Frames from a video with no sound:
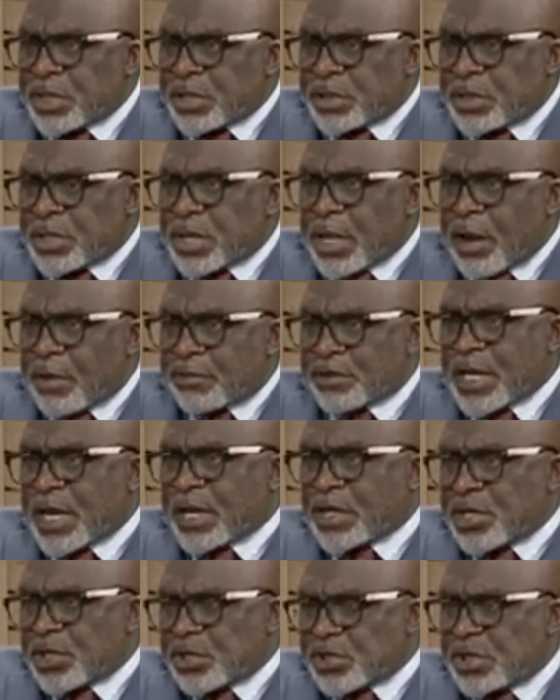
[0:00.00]

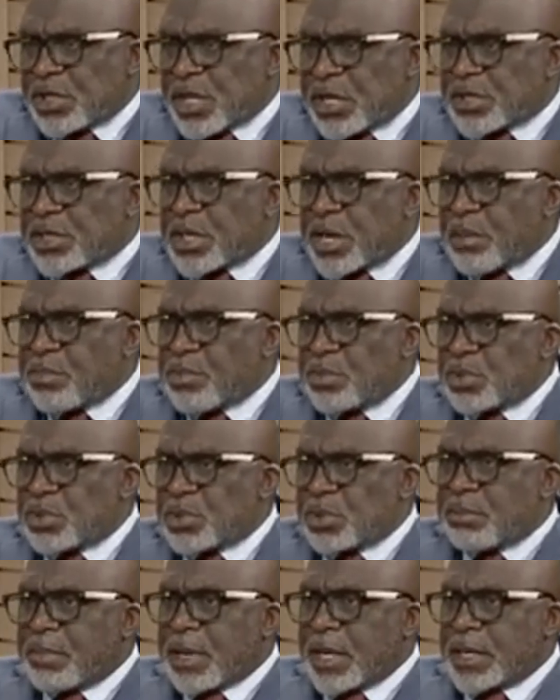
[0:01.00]
outside the state. They're able to
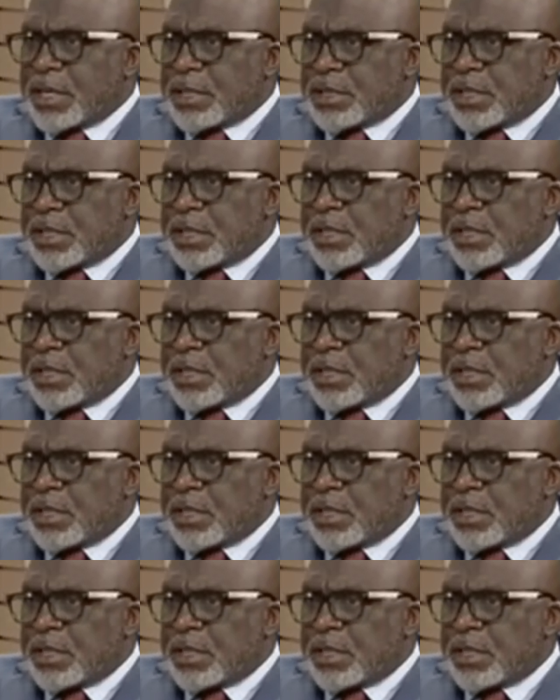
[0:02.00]
manage it.